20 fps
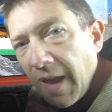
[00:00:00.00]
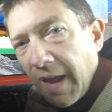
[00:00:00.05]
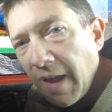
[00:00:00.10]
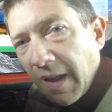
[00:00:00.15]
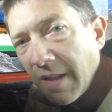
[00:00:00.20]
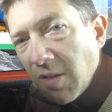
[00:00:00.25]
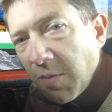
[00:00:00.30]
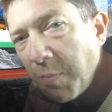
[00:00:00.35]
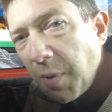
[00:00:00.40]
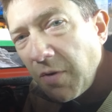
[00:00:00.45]

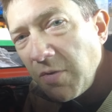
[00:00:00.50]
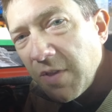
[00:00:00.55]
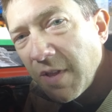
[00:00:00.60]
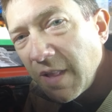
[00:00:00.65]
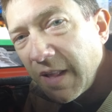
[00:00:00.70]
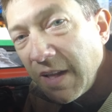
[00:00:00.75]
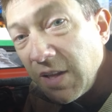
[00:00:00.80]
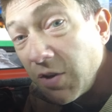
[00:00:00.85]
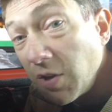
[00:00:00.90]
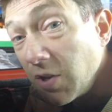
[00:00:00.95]
And
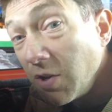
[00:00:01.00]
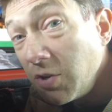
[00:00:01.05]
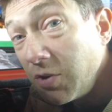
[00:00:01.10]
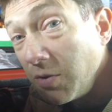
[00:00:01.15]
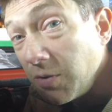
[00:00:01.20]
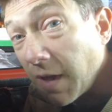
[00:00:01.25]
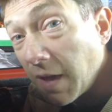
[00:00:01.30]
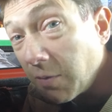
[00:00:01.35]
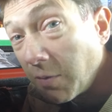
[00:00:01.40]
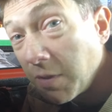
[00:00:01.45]
supposedly you can
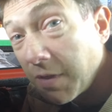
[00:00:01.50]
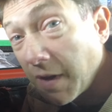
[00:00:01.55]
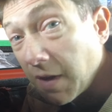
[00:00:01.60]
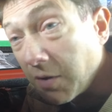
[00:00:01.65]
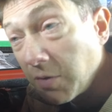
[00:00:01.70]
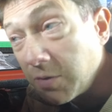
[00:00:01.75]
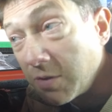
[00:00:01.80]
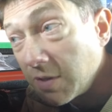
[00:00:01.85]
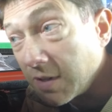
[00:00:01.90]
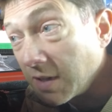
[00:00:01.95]
do that
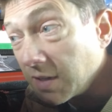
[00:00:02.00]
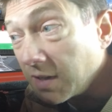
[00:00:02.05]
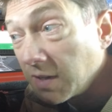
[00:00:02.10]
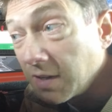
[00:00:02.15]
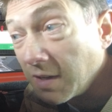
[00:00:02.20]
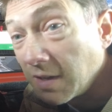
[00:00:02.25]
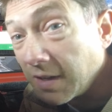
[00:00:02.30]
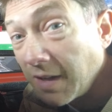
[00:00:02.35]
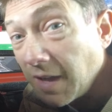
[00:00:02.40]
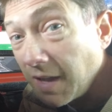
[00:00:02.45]
without
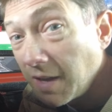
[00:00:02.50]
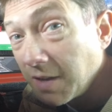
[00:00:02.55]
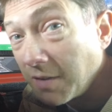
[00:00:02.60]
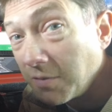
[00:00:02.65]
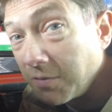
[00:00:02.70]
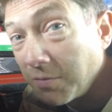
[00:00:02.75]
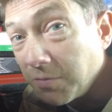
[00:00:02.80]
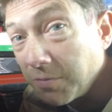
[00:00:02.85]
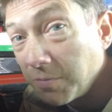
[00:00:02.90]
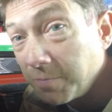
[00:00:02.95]
kind
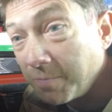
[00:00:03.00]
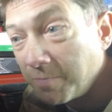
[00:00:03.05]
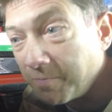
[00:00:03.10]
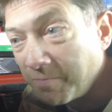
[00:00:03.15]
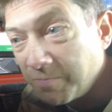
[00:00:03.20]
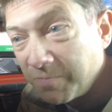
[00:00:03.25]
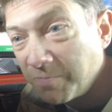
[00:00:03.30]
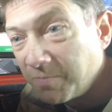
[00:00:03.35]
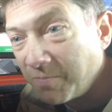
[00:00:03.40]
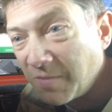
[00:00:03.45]

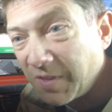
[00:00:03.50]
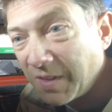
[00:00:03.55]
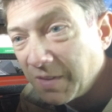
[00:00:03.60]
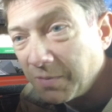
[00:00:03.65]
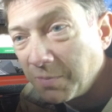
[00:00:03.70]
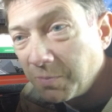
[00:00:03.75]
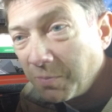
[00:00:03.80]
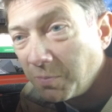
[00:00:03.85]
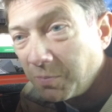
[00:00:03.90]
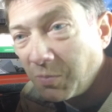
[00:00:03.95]
of
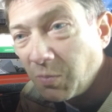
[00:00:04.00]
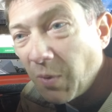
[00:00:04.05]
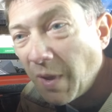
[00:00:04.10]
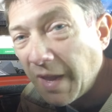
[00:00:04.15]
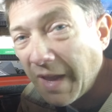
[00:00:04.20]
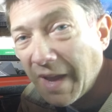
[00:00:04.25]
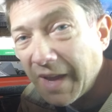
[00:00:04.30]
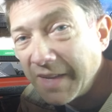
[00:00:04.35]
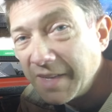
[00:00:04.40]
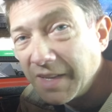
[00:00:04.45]
the
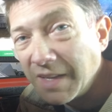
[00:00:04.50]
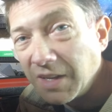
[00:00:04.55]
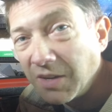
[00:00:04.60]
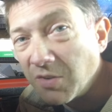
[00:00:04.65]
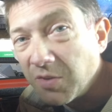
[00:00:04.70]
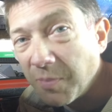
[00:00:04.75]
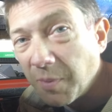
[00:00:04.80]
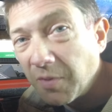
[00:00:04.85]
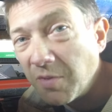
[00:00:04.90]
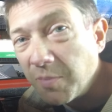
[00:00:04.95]
way I did it. You're
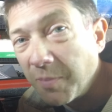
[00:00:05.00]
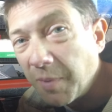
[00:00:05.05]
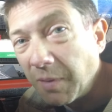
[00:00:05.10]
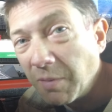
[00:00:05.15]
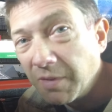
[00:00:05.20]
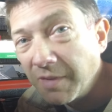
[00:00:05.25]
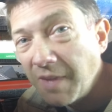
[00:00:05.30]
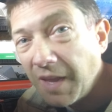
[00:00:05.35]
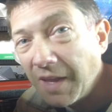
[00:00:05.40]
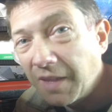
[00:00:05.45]
supposed to be
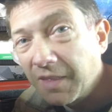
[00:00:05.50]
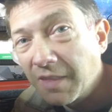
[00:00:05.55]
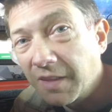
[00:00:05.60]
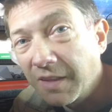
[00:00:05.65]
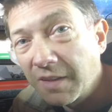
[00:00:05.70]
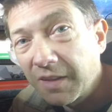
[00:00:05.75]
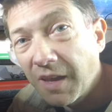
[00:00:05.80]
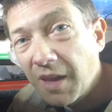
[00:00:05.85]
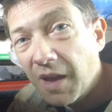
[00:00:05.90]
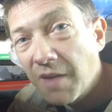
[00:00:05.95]
able to take
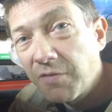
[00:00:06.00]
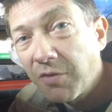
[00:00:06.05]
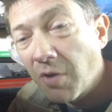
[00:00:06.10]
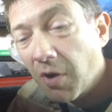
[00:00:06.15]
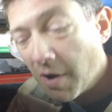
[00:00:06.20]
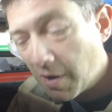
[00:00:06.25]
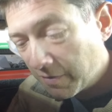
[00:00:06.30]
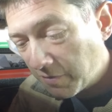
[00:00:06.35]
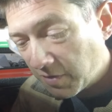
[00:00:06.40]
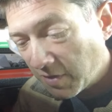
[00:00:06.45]
the cover
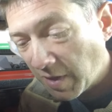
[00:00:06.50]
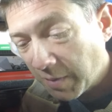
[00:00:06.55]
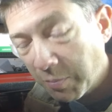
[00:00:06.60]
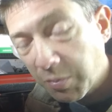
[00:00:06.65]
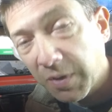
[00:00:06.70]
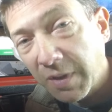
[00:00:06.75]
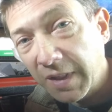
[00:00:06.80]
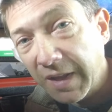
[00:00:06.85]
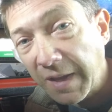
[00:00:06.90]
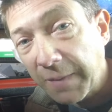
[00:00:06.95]
off
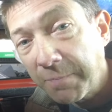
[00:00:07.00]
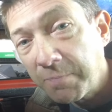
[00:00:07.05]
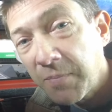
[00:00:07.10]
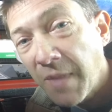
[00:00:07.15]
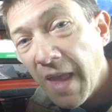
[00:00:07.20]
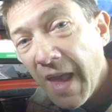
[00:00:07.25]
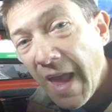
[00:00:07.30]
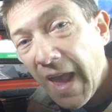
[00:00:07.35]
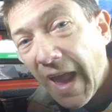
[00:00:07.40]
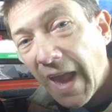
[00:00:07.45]
separately.
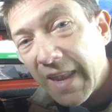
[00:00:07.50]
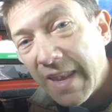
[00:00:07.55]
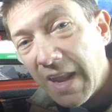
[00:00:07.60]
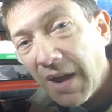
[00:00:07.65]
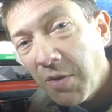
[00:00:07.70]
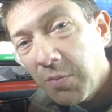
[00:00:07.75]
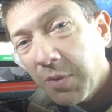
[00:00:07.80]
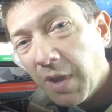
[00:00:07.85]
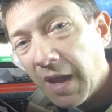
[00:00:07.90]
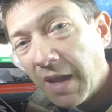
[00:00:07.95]
And
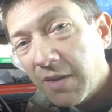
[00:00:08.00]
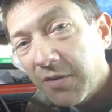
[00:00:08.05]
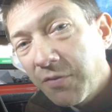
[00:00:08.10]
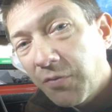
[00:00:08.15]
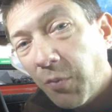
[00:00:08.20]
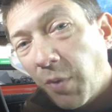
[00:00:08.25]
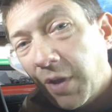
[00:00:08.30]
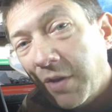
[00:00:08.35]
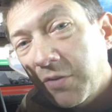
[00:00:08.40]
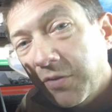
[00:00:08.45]
now I'm kind
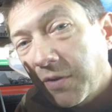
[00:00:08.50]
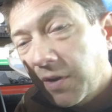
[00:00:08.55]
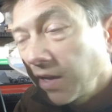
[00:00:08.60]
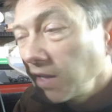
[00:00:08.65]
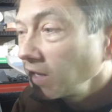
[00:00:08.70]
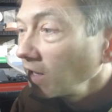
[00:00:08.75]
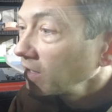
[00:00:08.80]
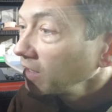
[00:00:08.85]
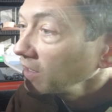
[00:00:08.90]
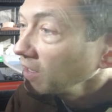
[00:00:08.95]
of
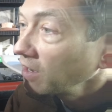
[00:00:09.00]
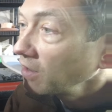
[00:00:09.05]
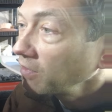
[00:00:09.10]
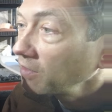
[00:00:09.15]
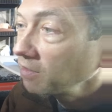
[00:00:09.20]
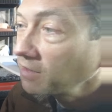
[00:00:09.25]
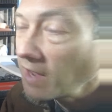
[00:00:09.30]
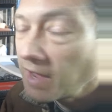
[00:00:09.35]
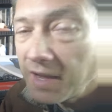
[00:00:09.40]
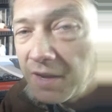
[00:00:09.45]
wondering, you know,
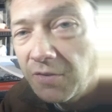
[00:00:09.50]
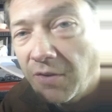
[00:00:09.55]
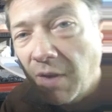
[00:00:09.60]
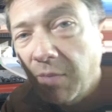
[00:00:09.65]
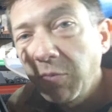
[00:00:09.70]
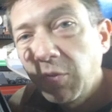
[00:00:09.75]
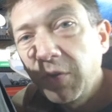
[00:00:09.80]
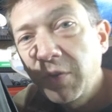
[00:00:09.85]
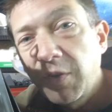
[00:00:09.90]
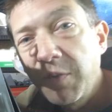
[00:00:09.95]
the
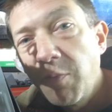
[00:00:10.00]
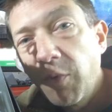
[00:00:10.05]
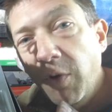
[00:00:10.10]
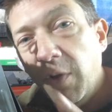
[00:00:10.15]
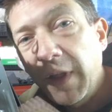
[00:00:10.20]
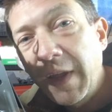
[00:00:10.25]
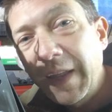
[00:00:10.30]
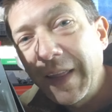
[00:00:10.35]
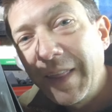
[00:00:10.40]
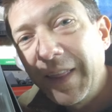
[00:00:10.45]
diagram looked more
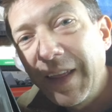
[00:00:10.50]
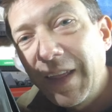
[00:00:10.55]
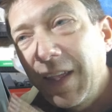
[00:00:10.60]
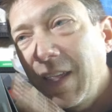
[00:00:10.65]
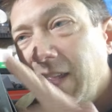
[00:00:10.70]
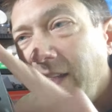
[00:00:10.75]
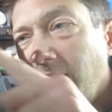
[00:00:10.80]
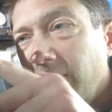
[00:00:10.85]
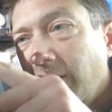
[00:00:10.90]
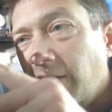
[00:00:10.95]
like
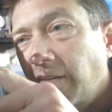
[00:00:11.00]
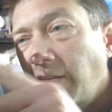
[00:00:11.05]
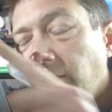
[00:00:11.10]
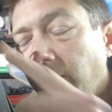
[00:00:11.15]
these,